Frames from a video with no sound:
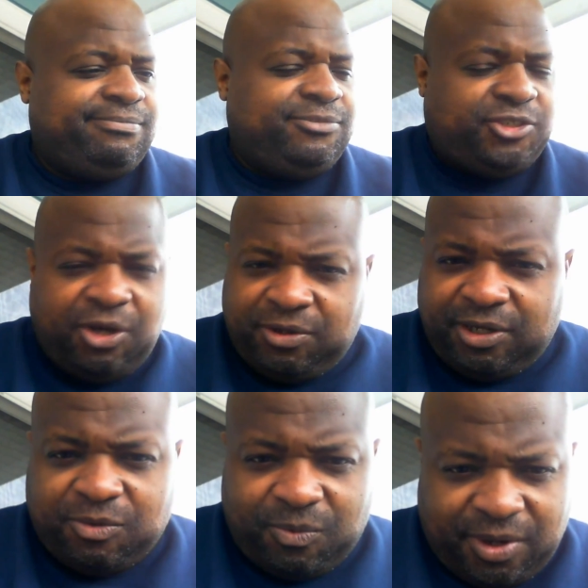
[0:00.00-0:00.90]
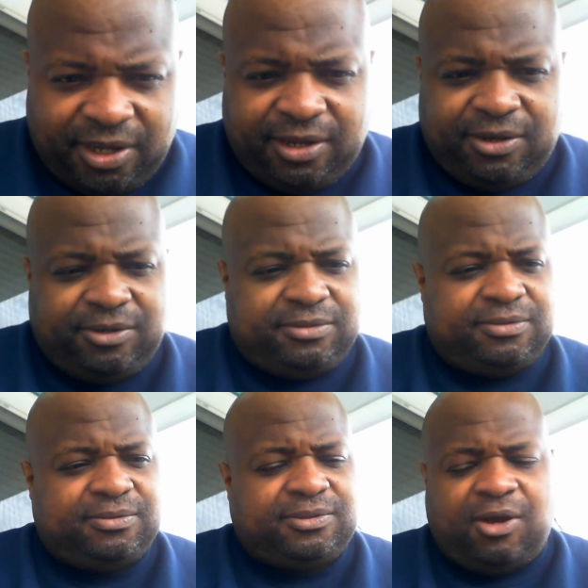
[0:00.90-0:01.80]
Jonah in a well,
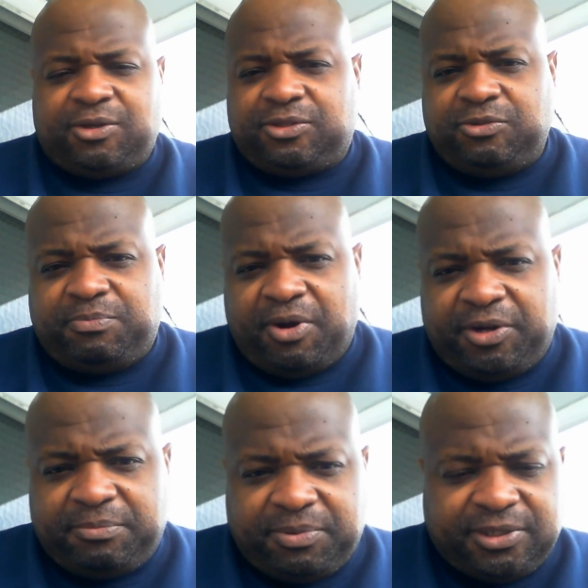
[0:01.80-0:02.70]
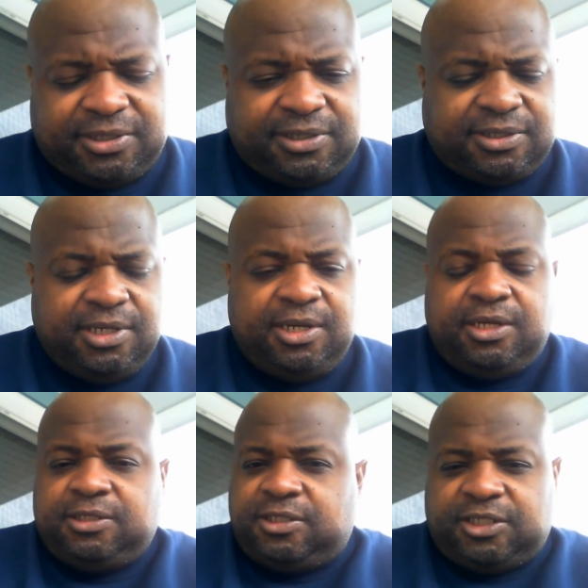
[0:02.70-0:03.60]
talking through burning bushes.
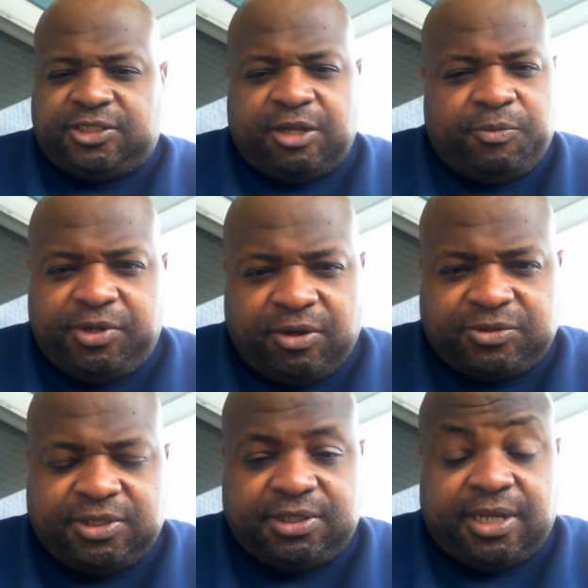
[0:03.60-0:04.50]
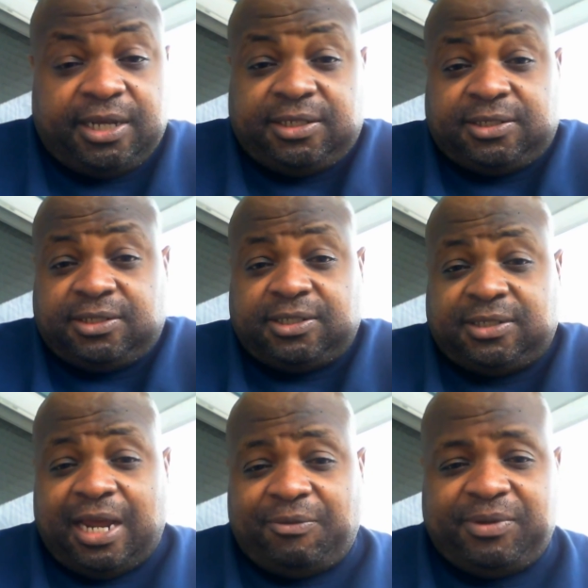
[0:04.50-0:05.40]
Just shit we don't see today. This is just
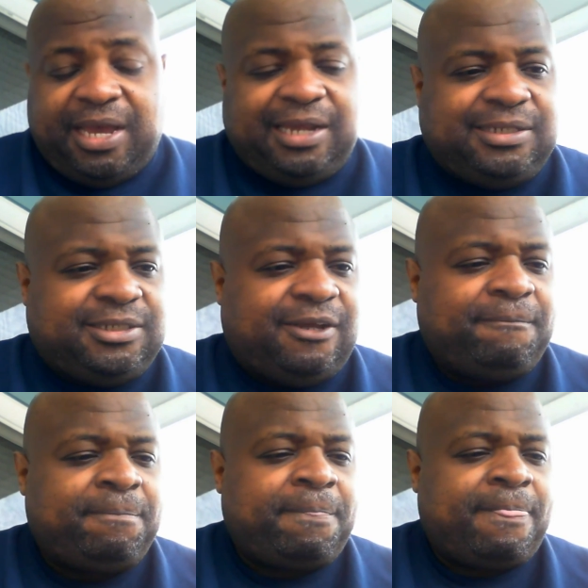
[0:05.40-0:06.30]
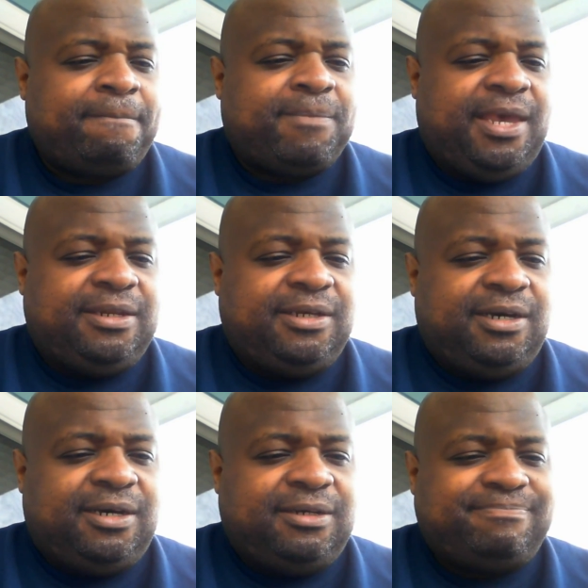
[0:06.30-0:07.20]
not reality. And
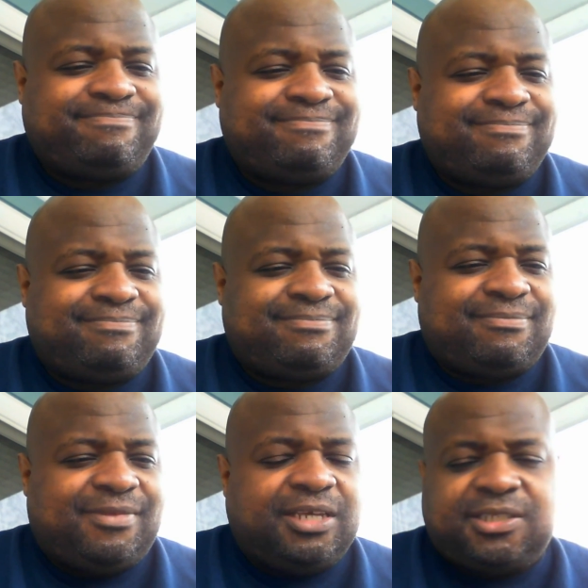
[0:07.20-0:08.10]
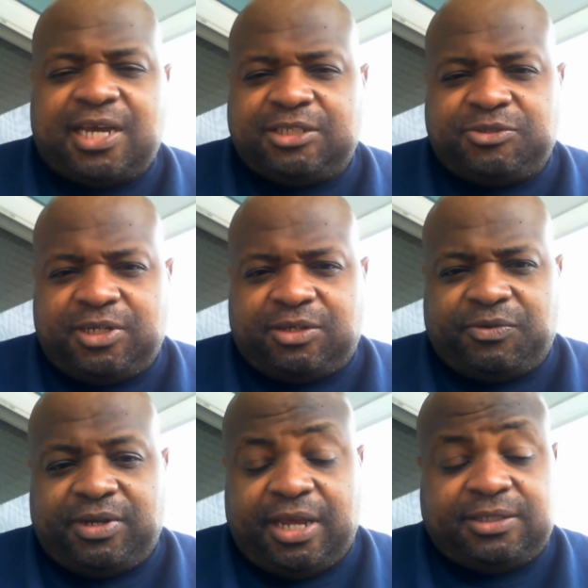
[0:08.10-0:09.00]
it's a
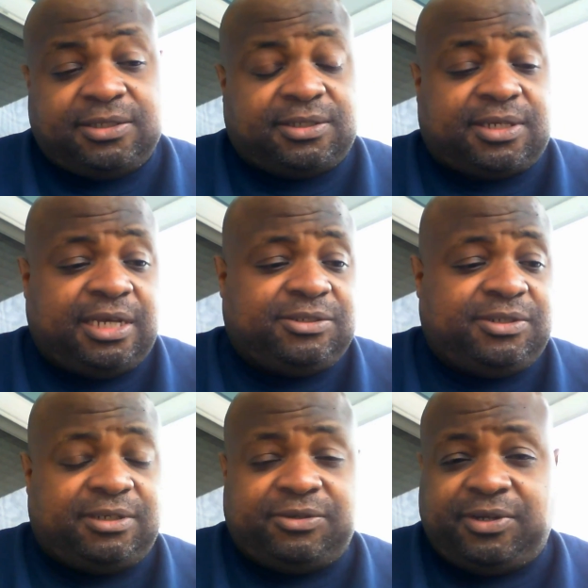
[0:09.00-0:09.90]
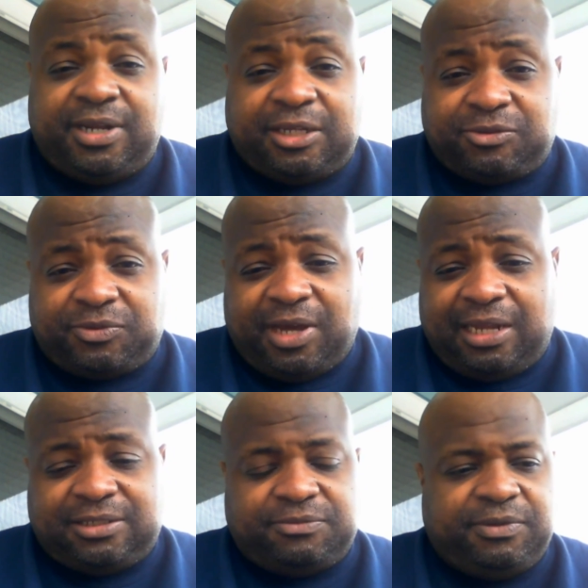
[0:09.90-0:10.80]
contradictory in nature. It's a contradictory in natural
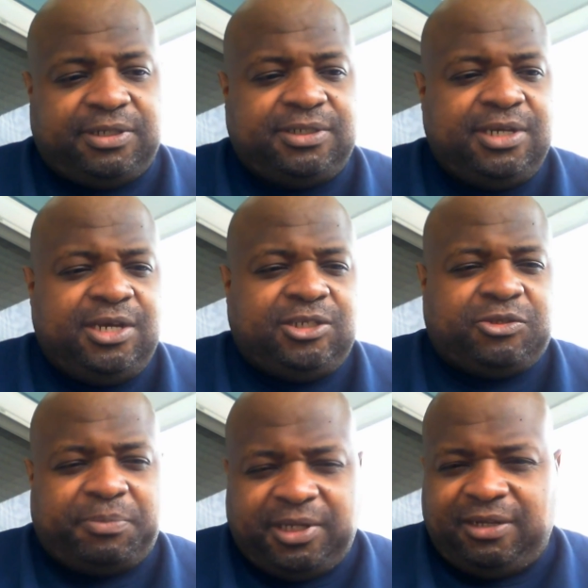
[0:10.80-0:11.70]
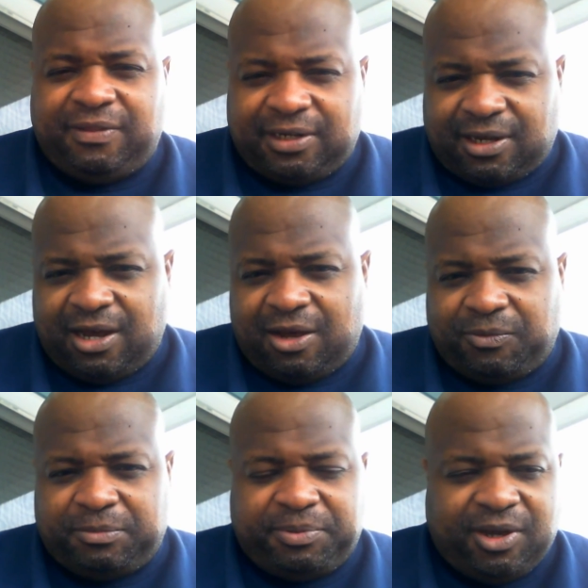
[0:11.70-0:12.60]
theology, really, to believe that a God
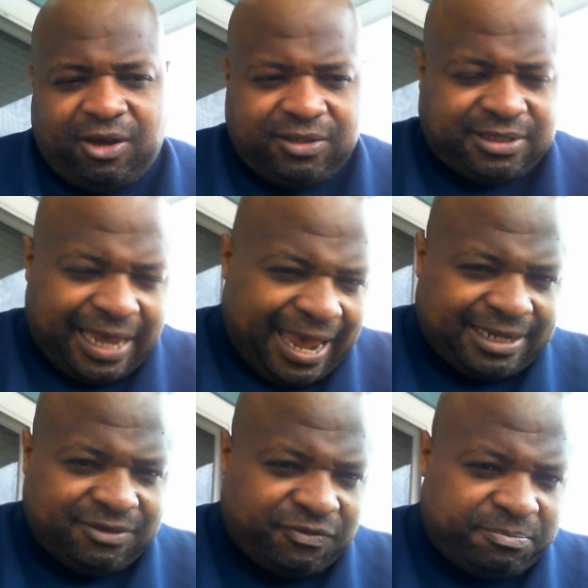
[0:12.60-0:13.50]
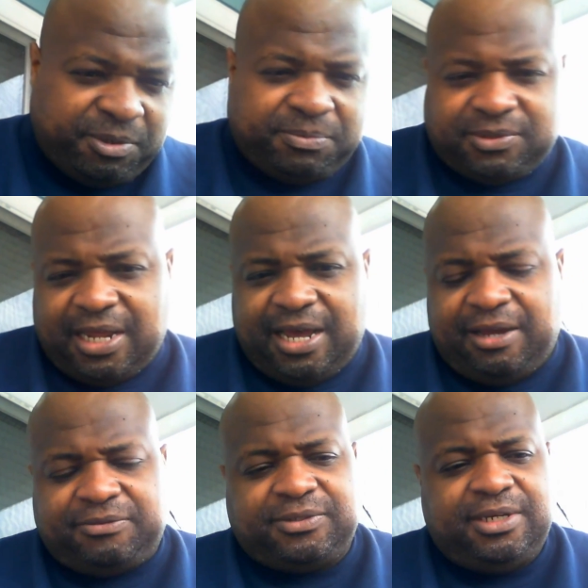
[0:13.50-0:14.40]
would be all this active in people's
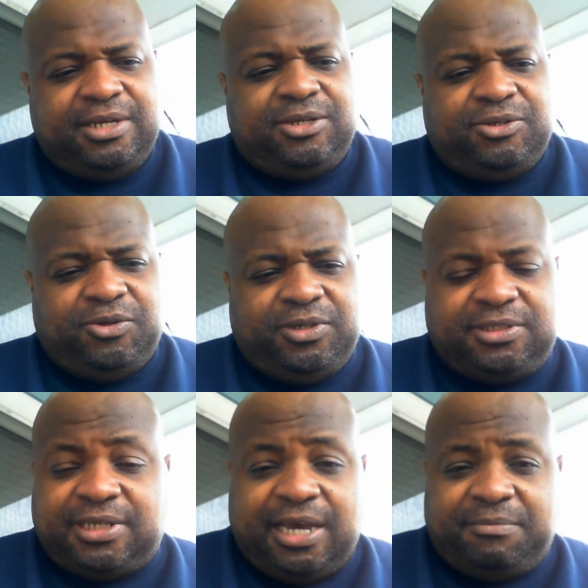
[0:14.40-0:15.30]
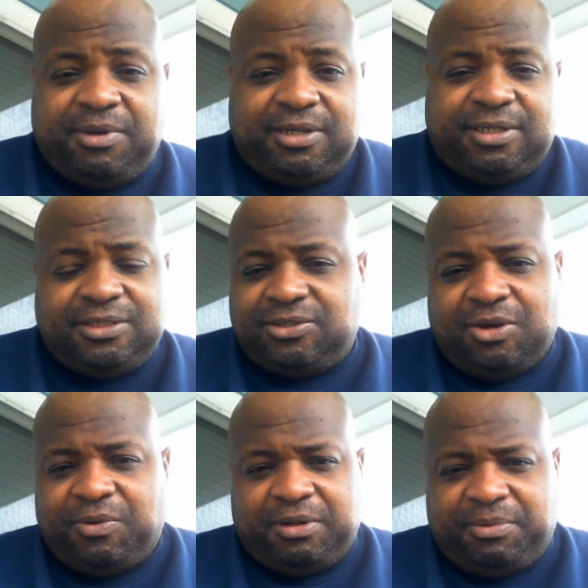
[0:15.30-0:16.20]
lives during these times, but he's
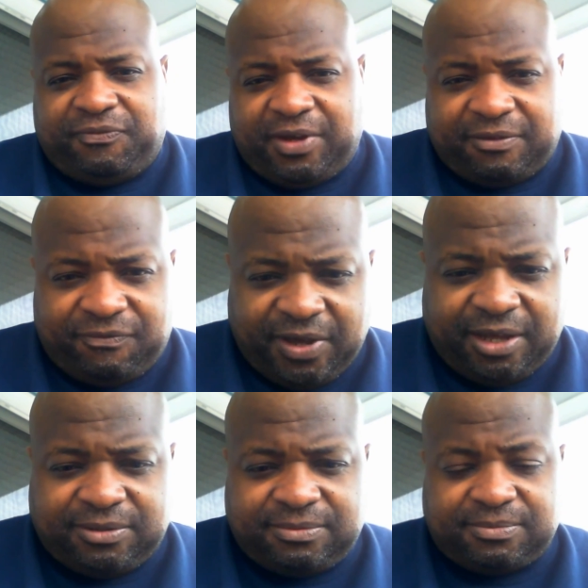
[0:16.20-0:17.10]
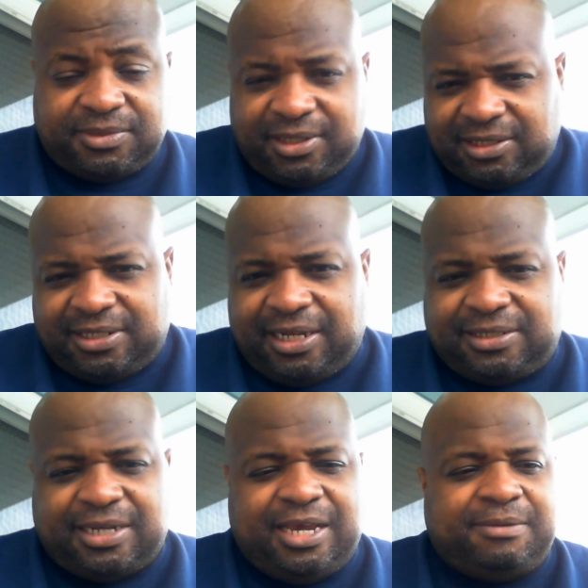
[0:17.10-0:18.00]
nowhere to be fucking found in this day
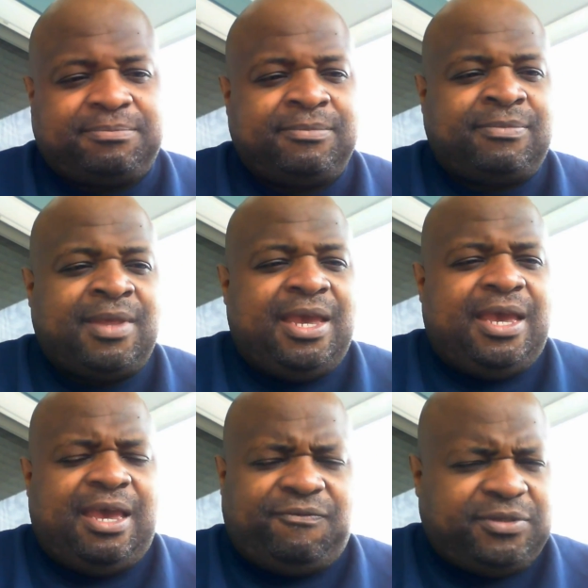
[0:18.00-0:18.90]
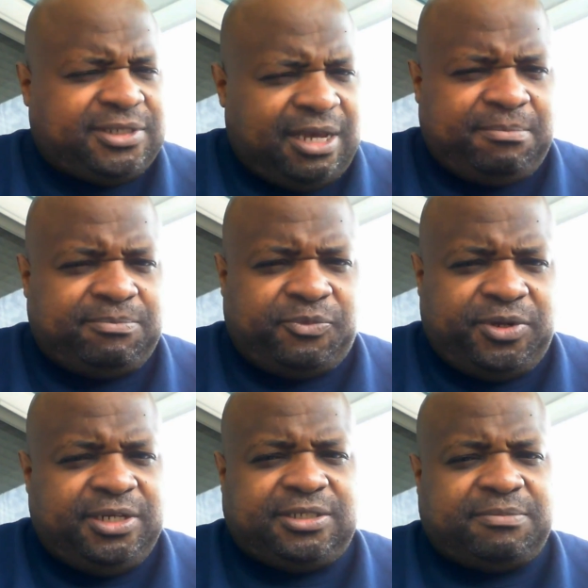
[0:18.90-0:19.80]
and time. And for some
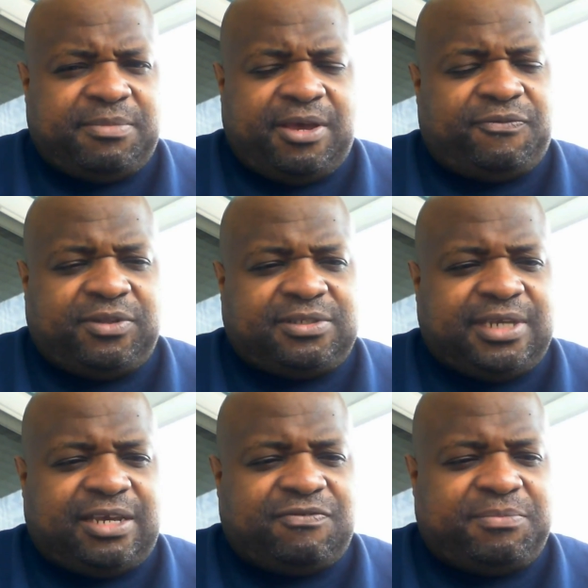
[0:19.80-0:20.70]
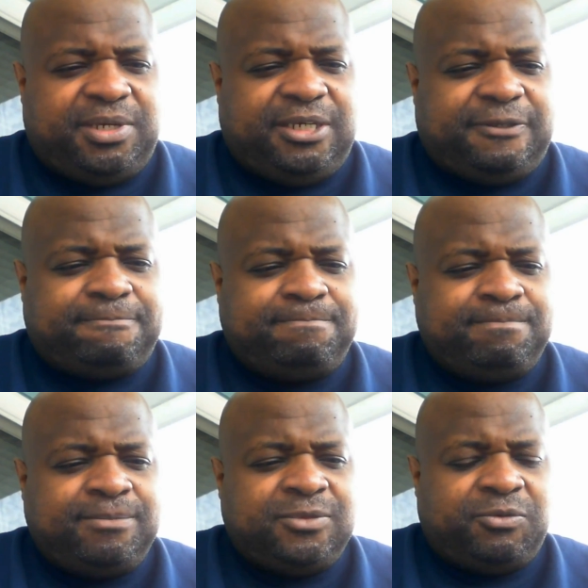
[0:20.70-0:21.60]
reason, man, for the sake of me,
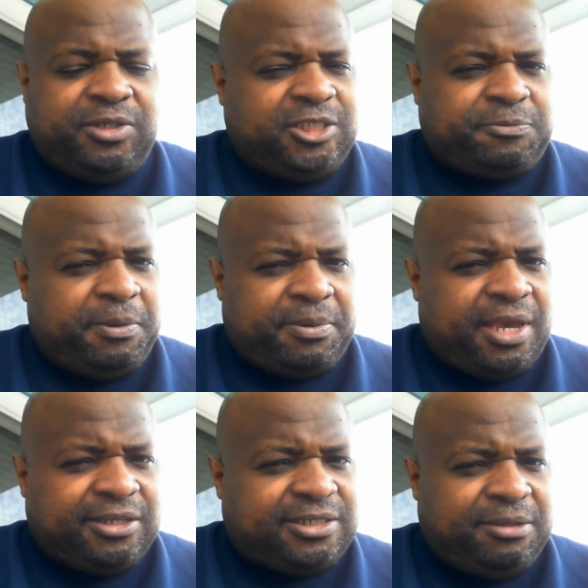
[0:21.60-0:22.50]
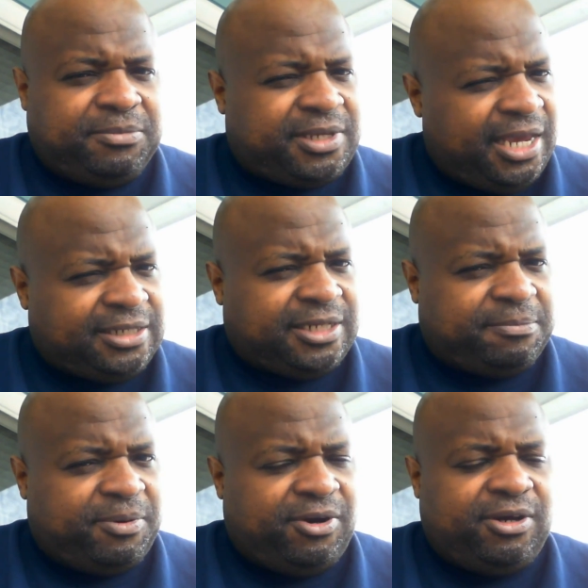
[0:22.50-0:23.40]
religious people can't seem to catch
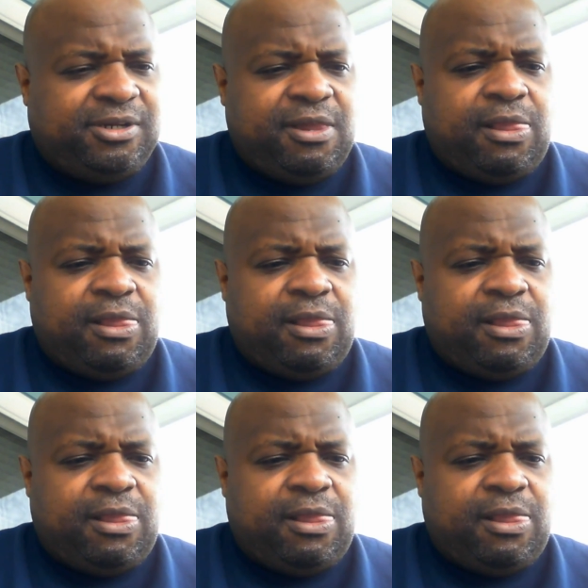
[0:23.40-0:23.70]
that part.